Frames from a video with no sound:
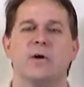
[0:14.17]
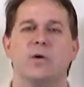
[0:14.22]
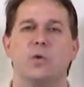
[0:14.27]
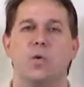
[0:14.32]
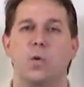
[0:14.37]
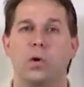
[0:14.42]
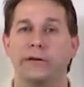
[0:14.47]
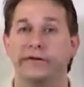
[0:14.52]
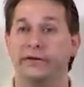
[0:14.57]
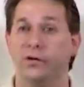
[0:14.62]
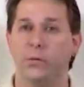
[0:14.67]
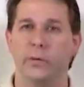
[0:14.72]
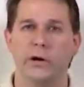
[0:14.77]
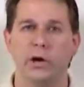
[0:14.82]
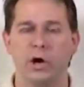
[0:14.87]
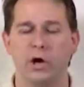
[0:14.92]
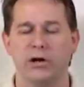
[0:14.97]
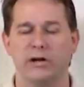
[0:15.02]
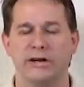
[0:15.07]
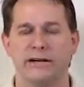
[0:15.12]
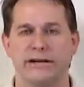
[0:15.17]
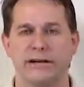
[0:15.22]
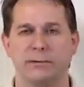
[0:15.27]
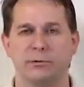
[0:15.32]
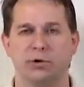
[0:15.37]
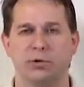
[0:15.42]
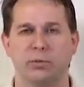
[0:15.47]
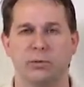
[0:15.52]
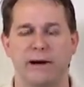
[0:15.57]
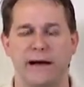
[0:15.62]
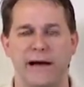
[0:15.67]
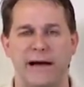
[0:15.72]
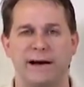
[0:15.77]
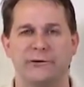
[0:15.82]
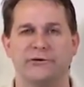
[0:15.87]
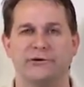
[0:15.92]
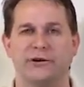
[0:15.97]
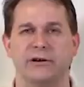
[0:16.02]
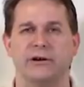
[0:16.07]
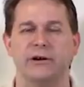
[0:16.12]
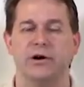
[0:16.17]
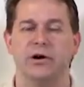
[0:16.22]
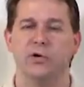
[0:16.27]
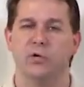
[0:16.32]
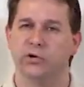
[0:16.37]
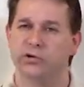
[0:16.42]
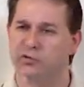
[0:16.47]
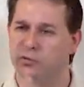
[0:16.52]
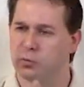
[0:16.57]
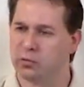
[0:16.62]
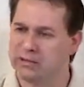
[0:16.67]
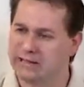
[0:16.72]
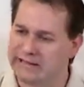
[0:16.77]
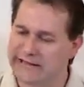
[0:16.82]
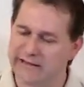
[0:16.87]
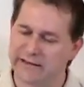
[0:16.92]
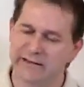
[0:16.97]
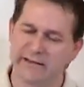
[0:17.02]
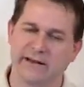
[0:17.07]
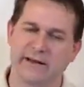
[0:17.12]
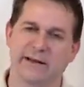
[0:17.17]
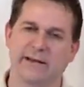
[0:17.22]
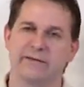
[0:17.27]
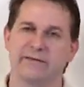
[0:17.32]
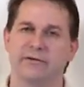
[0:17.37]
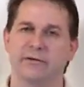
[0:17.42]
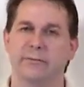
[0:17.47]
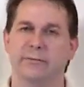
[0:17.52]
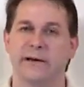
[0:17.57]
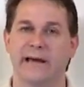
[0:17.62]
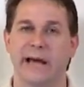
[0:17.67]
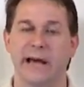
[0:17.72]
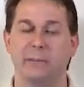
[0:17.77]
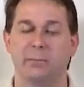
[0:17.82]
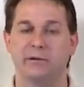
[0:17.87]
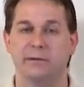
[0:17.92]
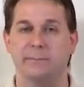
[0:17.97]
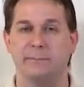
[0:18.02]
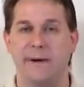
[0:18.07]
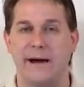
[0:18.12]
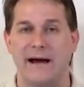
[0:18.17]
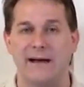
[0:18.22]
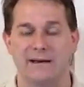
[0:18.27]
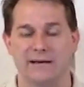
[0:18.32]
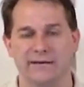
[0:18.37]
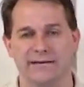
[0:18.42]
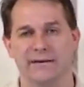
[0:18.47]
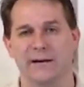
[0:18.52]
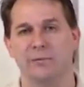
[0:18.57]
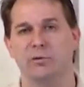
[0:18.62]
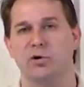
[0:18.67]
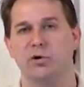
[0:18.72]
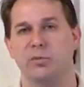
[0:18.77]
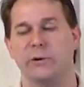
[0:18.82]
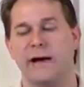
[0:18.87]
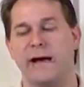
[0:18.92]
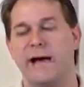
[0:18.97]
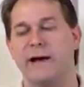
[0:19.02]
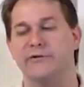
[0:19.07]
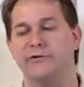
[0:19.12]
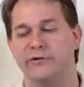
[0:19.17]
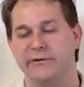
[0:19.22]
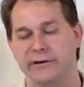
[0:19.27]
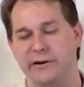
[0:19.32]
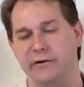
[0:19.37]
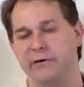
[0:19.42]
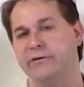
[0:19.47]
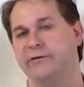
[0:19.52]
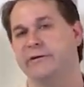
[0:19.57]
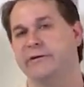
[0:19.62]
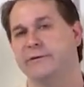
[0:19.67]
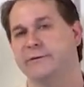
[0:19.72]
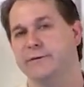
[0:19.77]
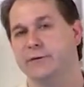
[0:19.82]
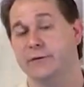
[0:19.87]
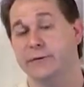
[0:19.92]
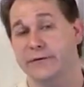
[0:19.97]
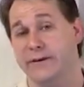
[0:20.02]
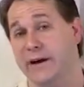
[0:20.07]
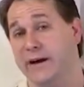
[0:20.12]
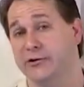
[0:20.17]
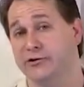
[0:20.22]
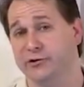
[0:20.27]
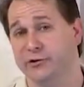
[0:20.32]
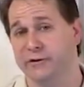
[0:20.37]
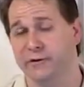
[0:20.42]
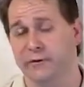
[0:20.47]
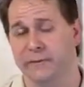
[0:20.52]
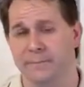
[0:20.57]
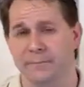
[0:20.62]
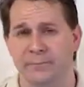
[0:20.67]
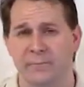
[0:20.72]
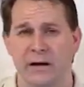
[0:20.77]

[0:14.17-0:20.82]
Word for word: what's going on in a chemical reaction which will lead us into being able to balance chemical reactions here in just a few sections.